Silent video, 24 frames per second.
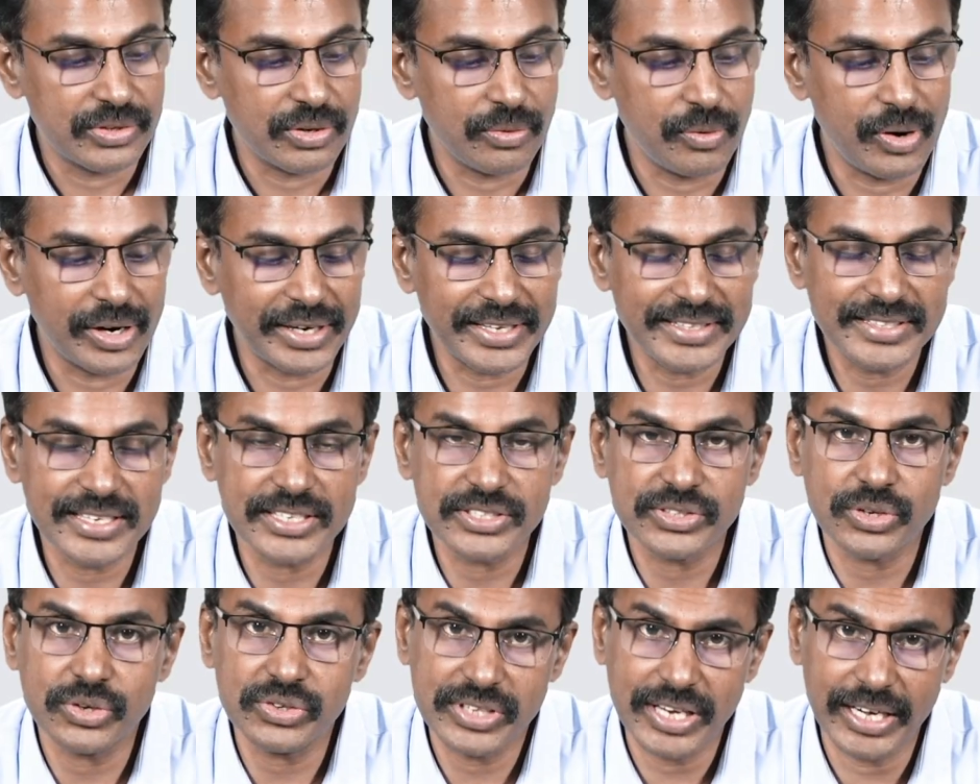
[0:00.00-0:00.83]
So what is
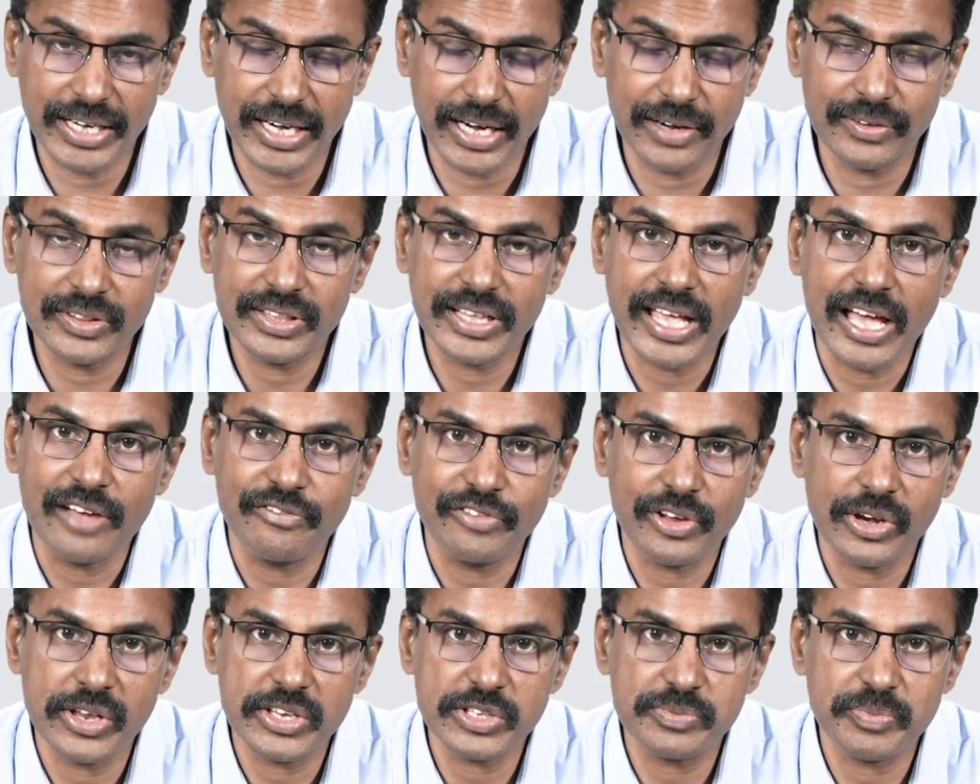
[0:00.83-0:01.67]
associated with
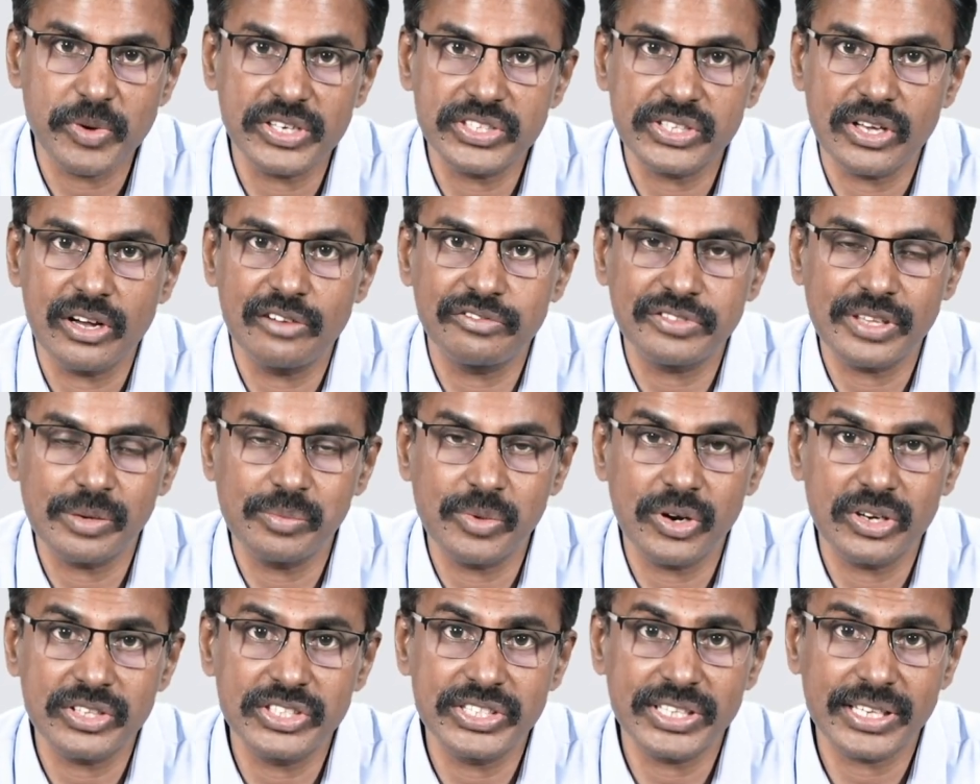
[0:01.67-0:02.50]
caffeolae spots
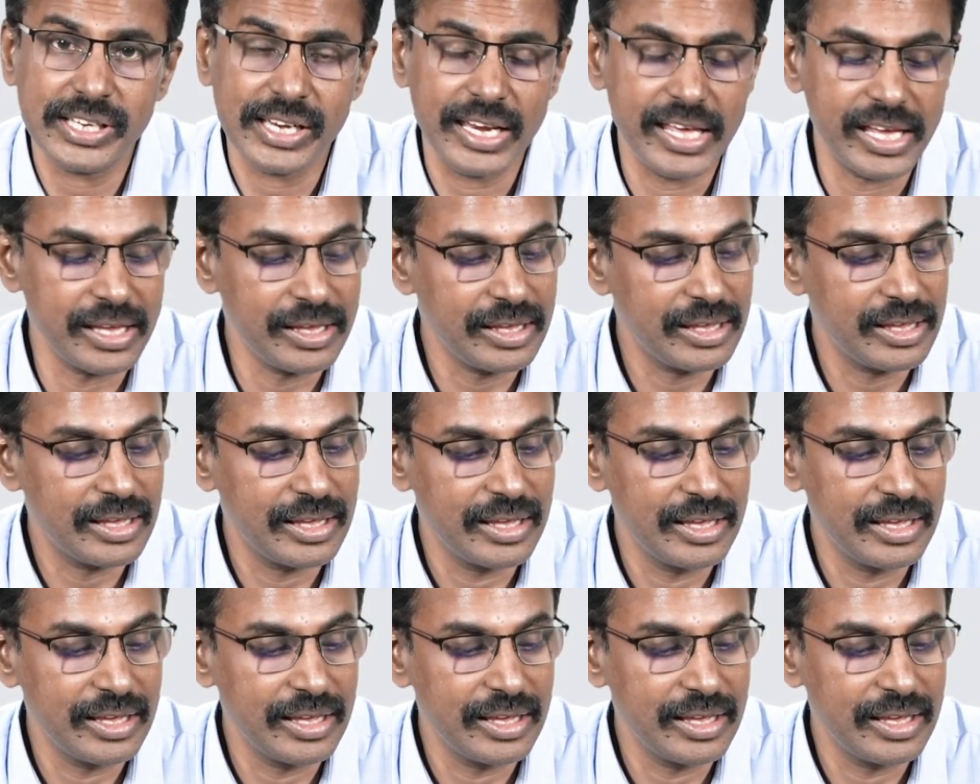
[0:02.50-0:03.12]
ophthalmologically?